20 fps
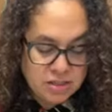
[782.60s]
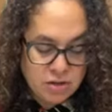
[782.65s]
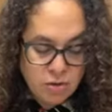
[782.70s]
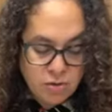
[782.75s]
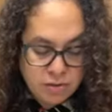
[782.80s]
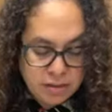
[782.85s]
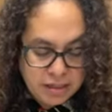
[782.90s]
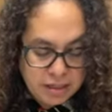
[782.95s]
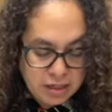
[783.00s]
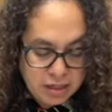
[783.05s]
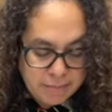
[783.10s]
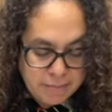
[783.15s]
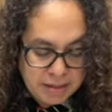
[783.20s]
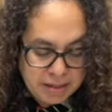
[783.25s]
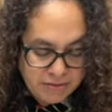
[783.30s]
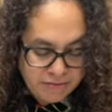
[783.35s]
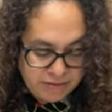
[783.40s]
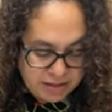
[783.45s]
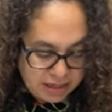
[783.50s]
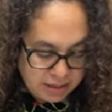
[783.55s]
only going to be
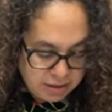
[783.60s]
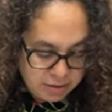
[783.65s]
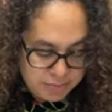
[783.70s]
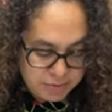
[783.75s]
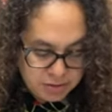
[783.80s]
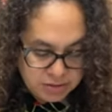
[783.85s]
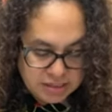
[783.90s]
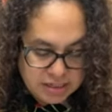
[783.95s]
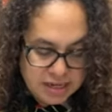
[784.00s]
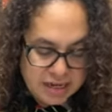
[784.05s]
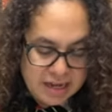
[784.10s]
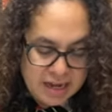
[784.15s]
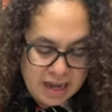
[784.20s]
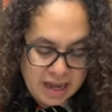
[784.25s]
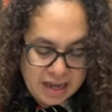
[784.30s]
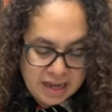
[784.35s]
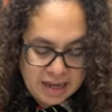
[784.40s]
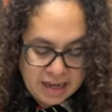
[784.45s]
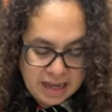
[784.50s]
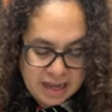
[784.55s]
available
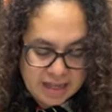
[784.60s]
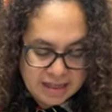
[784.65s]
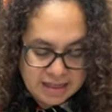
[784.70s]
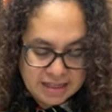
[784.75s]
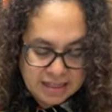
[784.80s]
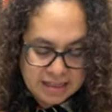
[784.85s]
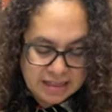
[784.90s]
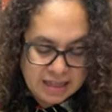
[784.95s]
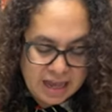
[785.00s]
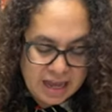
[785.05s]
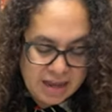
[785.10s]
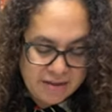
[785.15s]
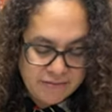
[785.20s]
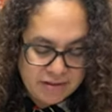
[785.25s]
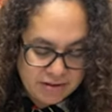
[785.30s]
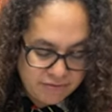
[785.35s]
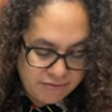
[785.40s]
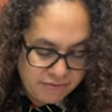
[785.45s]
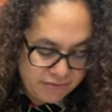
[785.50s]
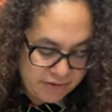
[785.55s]
tonight at the live
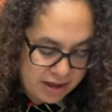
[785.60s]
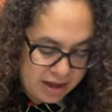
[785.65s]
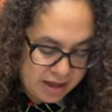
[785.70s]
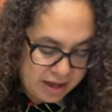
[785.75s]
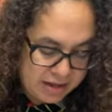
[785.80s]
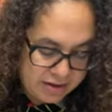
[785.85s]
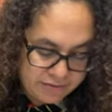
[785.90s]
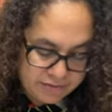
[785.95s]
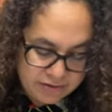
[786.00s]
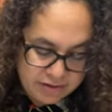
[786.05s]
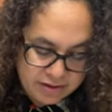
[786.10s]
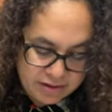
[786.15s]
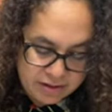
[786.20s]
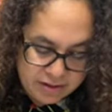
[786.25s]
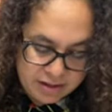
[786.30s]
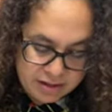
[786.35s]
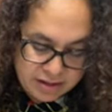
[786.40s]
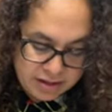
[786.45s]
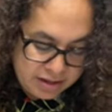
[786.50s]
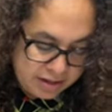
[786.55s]
at 5.
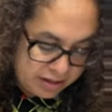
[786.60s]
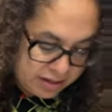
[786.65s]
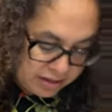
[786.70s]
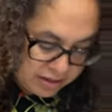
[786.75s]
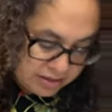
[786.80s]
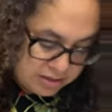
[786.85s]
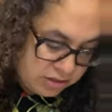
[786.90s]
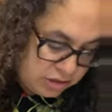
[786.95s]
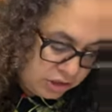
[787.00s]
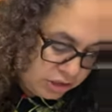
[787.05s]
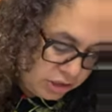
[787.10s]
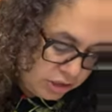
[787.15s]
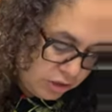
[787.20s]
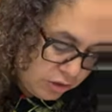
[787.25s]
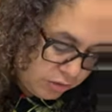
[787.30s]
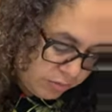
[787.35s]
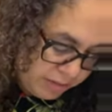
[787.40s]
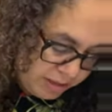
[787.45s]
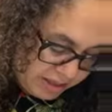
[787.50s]
She told me